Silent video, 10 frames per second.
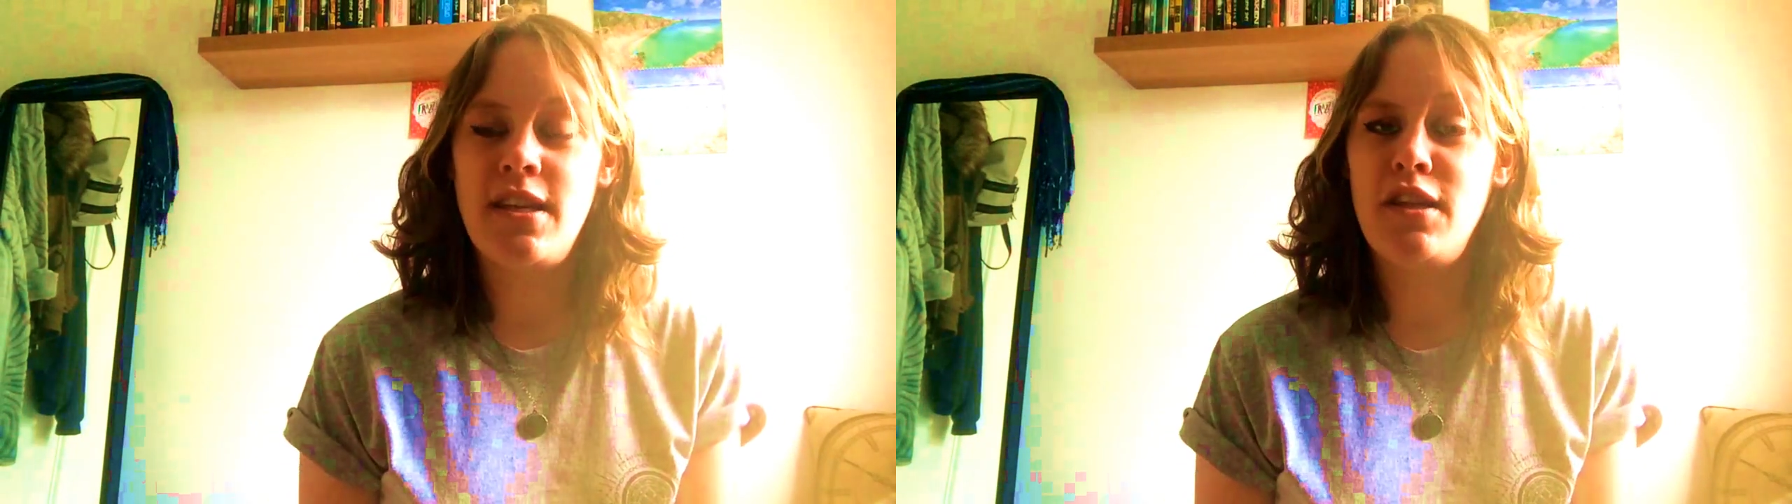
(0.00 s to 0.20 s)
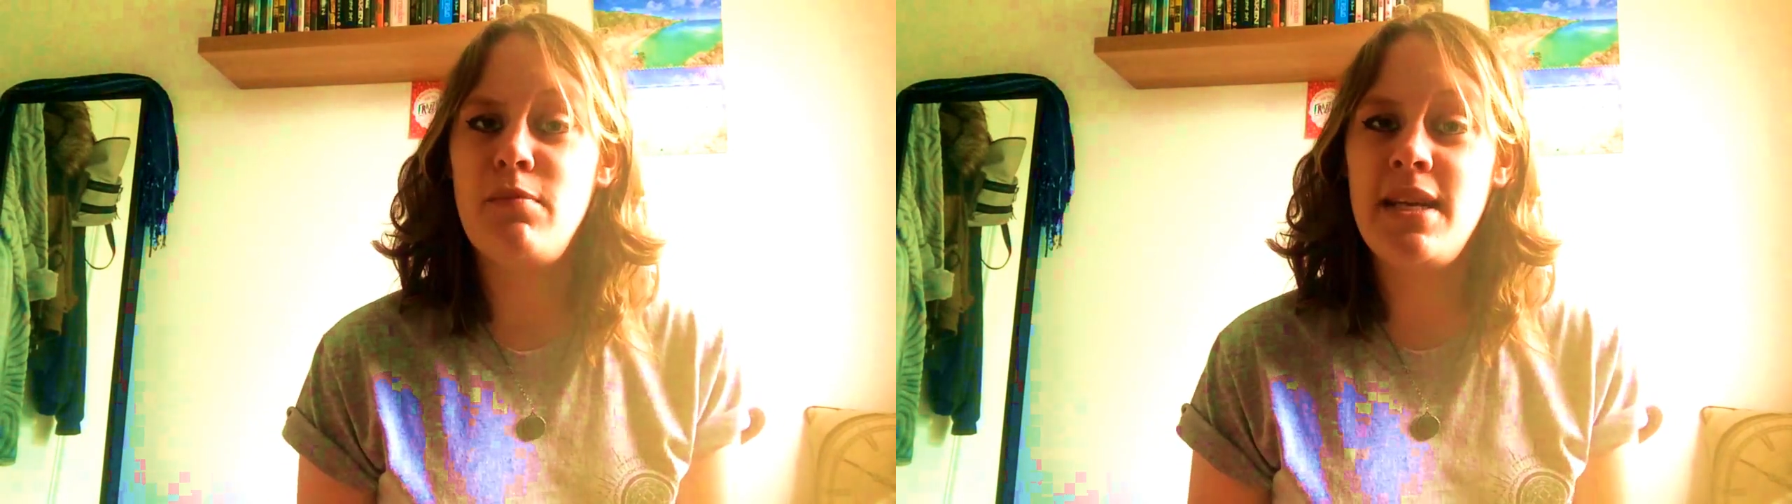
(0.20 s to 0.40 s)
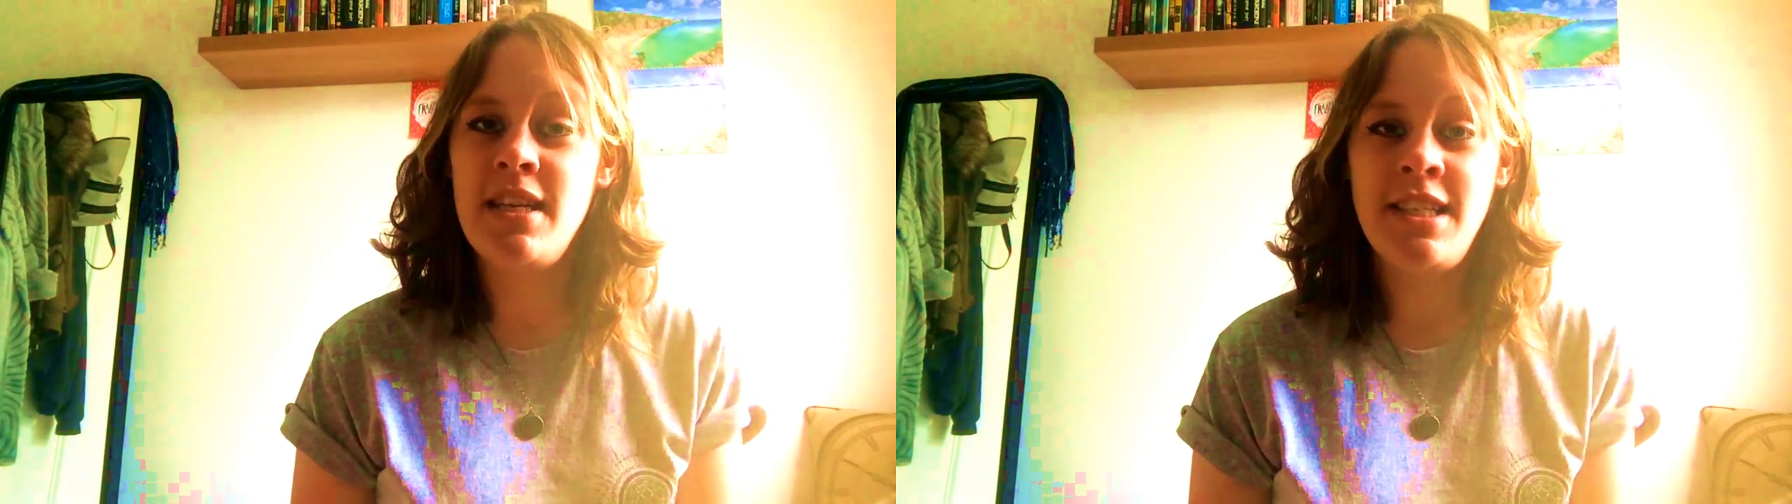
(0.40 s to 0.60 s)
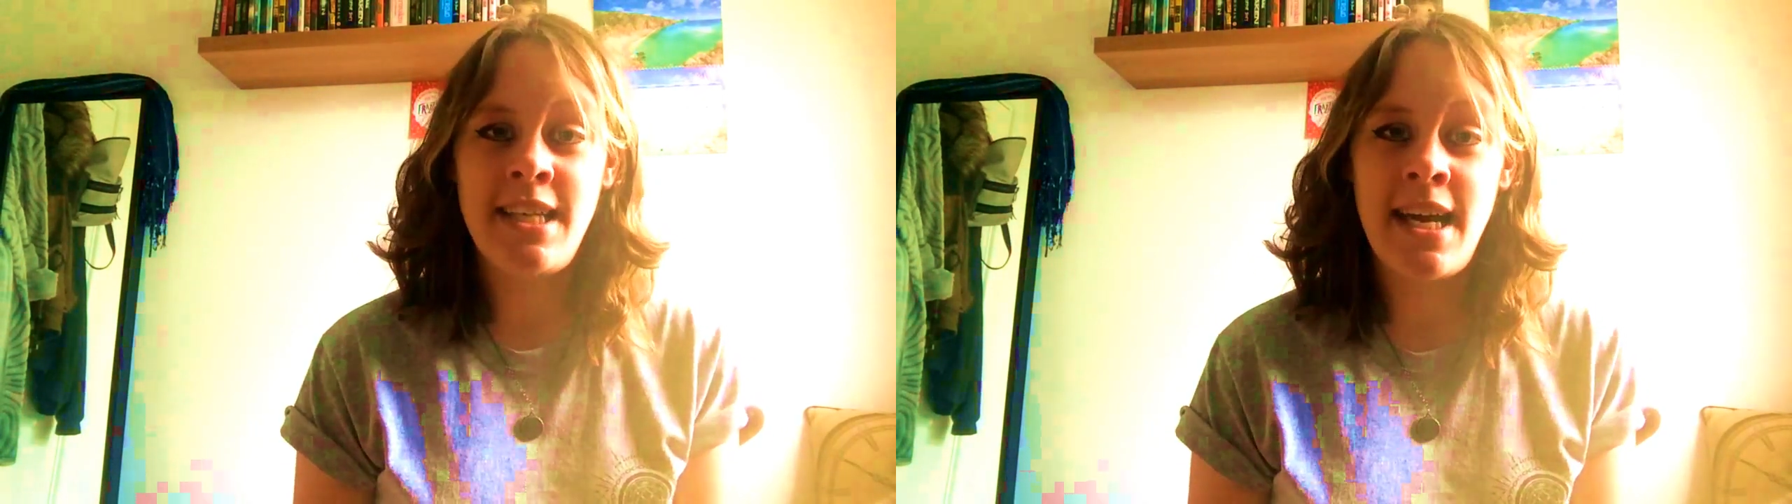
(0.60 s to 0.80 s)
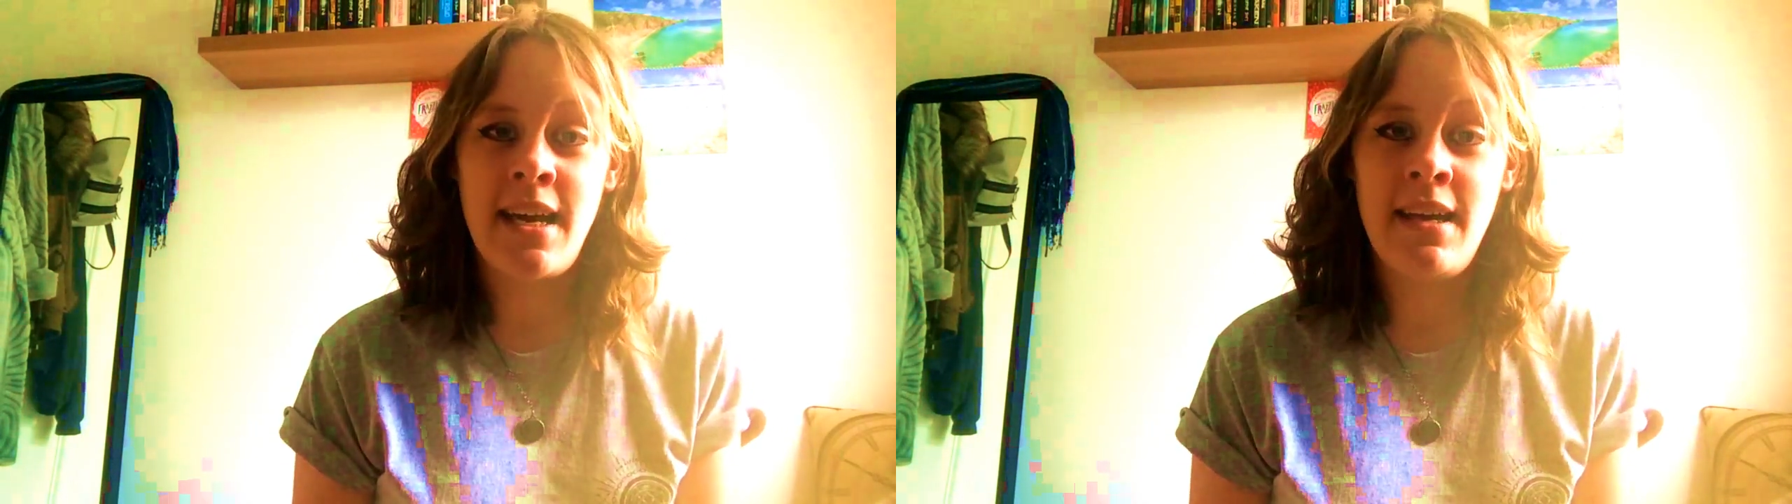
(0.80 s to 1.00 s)
in the
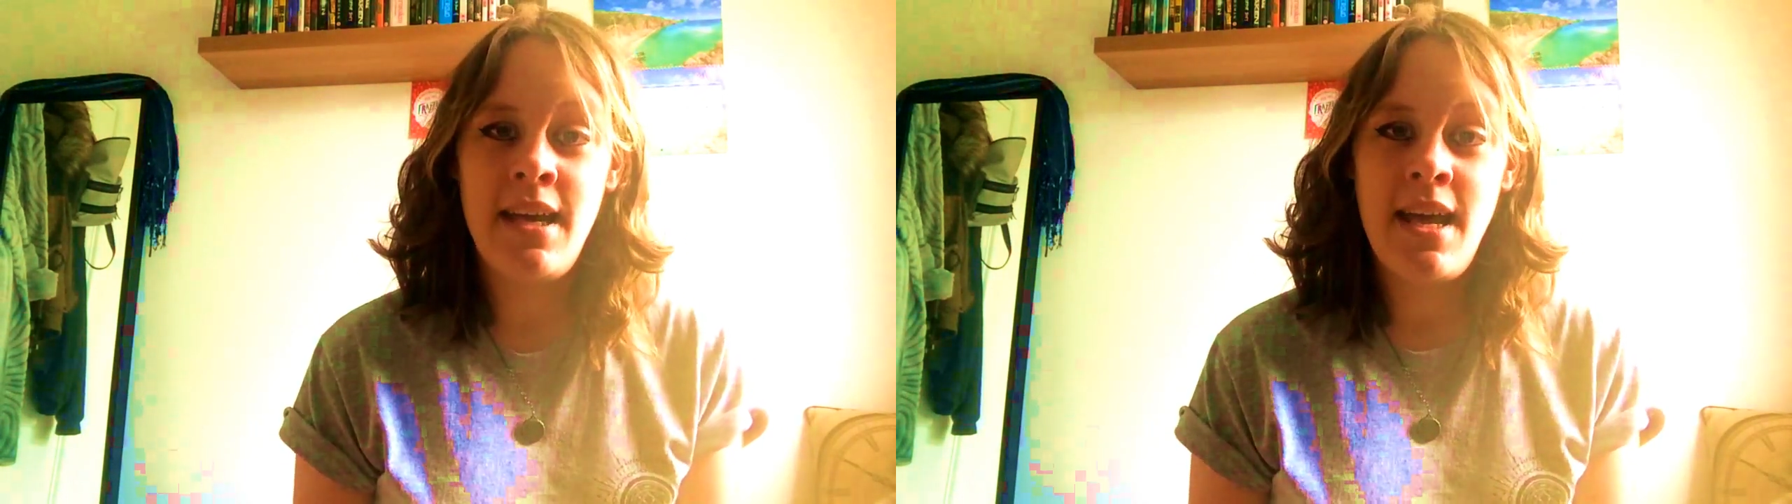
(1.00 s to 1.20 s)
media